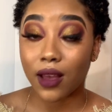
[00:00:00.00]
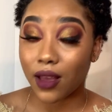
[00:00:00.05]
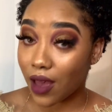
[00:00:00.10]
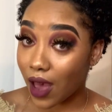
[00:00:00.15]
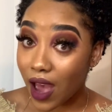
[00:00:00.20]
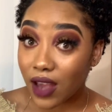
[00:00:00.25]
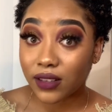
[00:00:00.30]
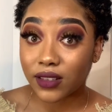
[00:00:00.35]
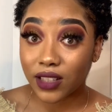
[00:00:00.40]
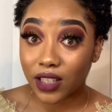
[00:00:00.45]

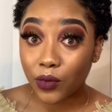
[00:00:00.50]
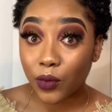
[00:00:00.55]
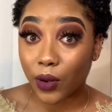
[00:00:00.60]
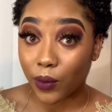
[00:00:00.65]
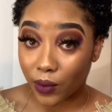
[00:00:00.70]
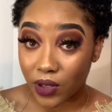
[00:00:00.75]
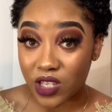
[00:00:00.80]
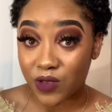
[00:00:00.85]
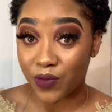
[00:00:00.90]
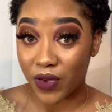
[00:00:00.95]
I did what
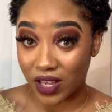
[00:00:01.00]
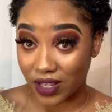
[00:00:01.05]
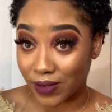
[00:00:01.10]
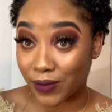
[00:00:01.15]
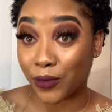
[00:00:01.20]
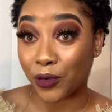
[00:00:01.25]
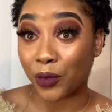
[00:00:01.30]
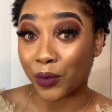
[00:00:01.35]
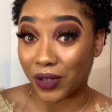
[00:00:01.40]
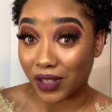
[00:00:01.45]
was best
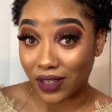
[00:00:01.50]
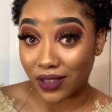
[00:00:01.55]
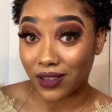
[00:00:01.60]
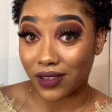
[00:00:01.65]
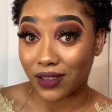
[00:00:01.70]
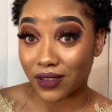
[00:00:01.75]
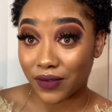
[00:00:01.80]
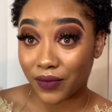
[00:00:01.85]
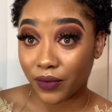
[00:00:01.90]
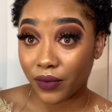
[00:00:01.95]
for me.
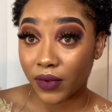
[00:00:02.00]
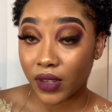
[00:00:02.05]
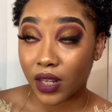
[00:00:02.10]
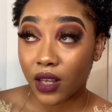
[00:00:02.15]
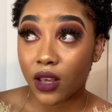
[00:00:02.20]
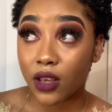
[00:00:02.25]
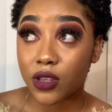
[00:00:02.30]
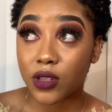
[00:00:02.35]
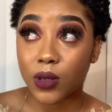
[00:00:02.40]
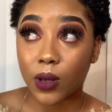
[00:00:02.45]

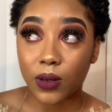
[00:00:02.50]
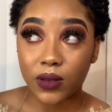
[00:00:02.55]
So